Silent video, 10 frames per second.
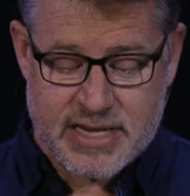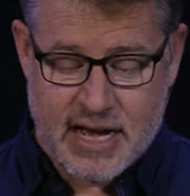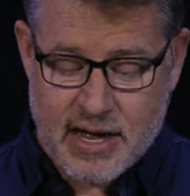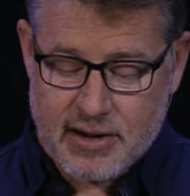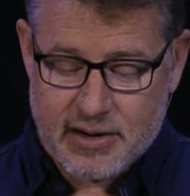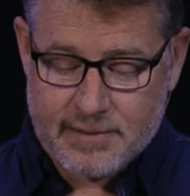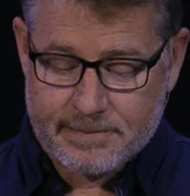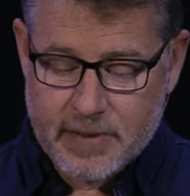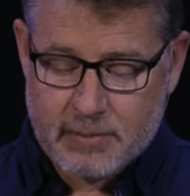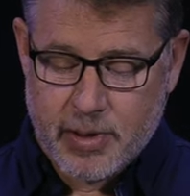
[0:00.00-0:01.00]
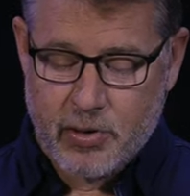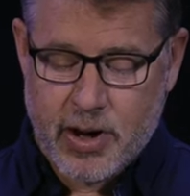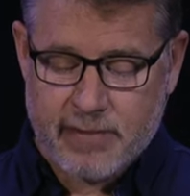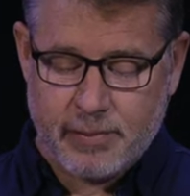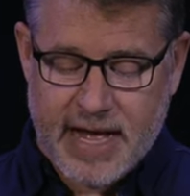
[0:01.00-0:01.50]
they utter. But
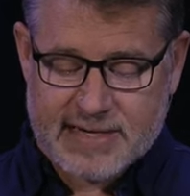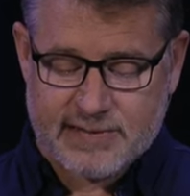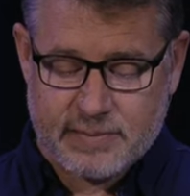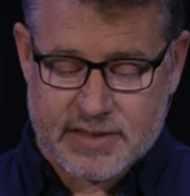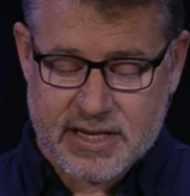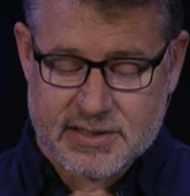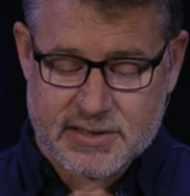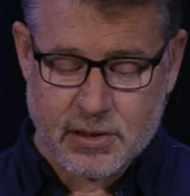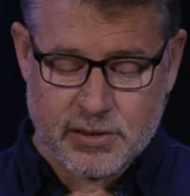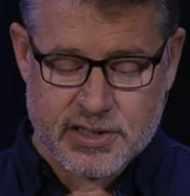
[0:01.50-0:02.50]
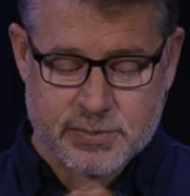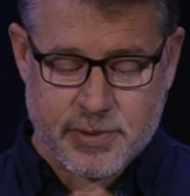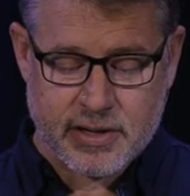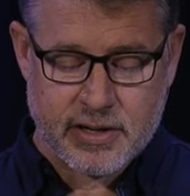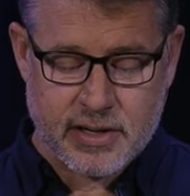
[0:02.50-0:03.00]
whoever blasphemes against the Holy
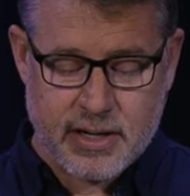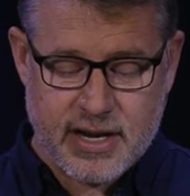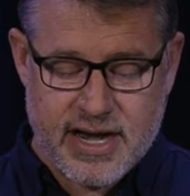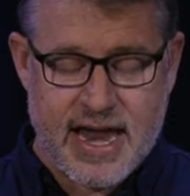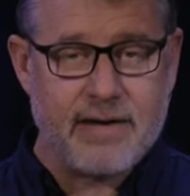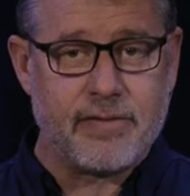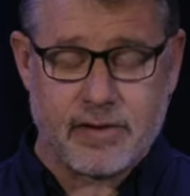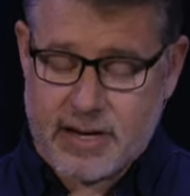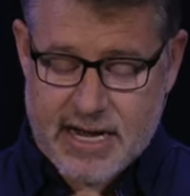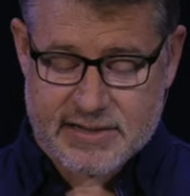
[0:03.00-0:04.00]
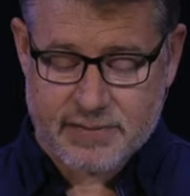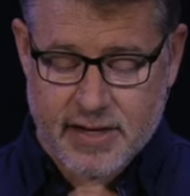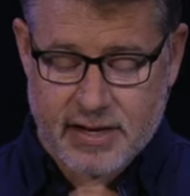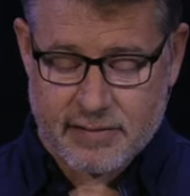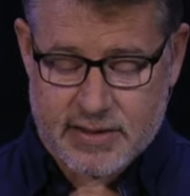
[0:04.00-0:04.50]
Spirit never has
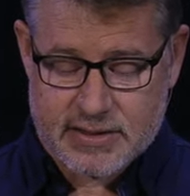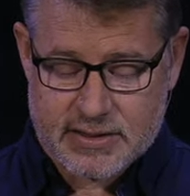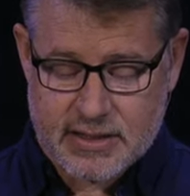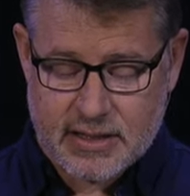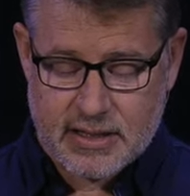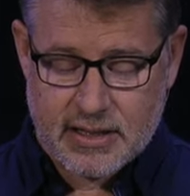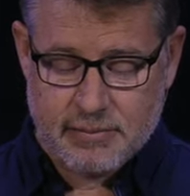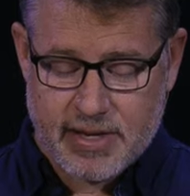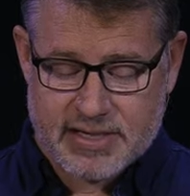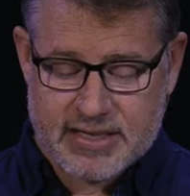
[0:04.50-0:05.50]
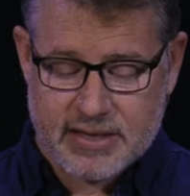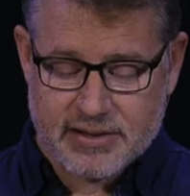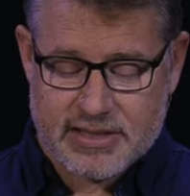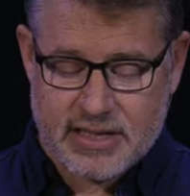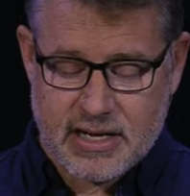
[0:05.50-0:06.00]
forgiveness, but is
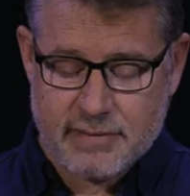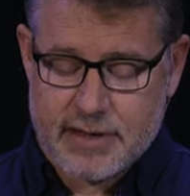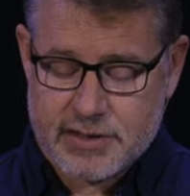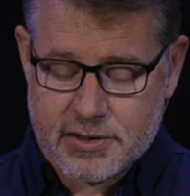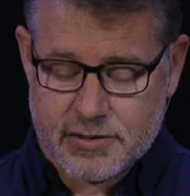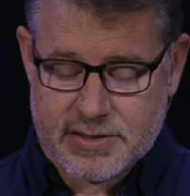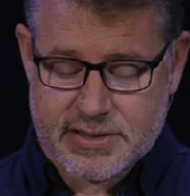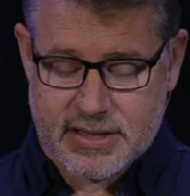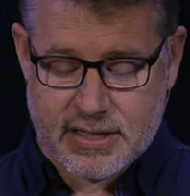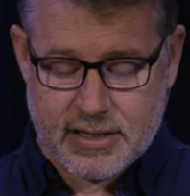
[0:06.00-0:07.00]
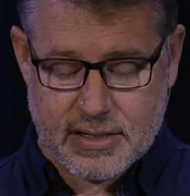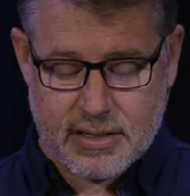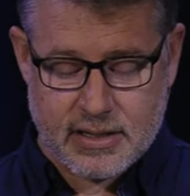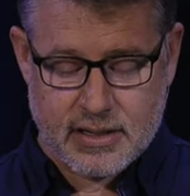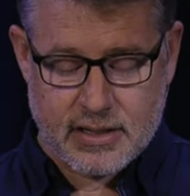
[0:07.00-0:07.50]
guilty of an eternal sin.
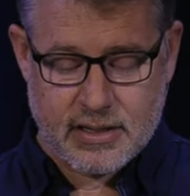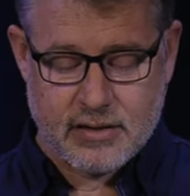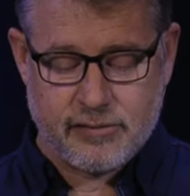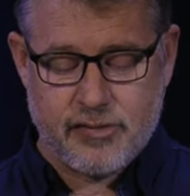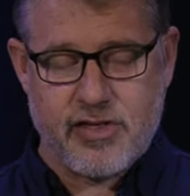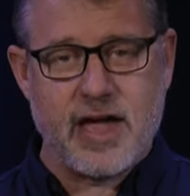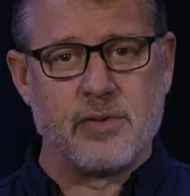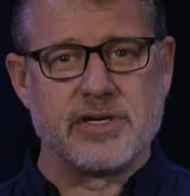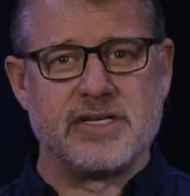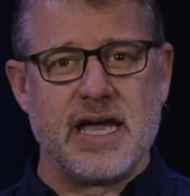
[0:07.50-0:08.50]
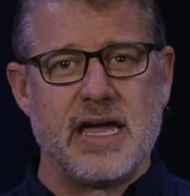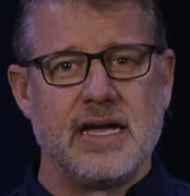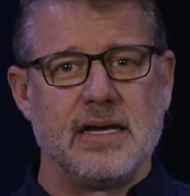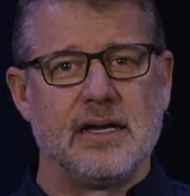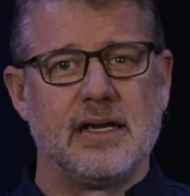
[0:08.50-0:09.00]
For they were
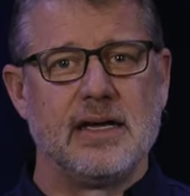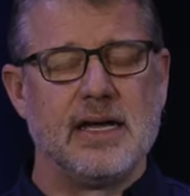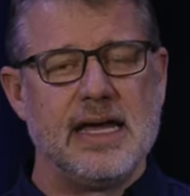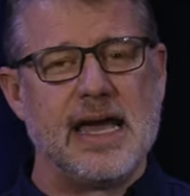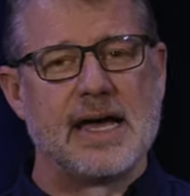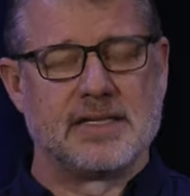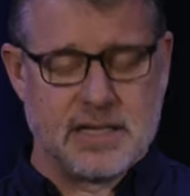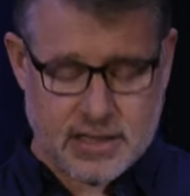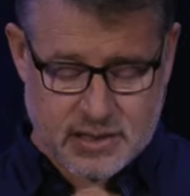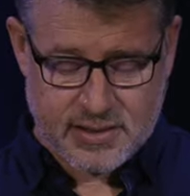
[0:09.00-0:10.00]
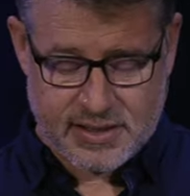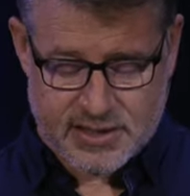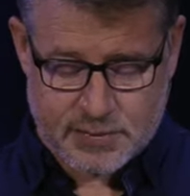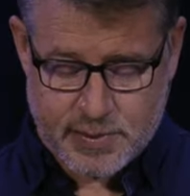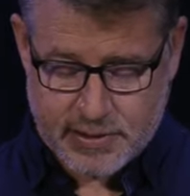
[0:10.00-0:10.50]
saying, He has an unclean
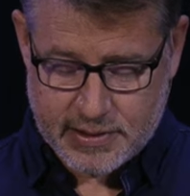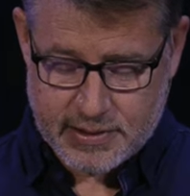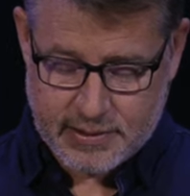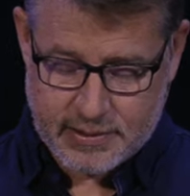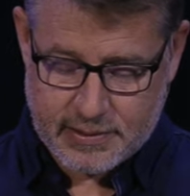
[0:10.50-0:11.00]
spirit.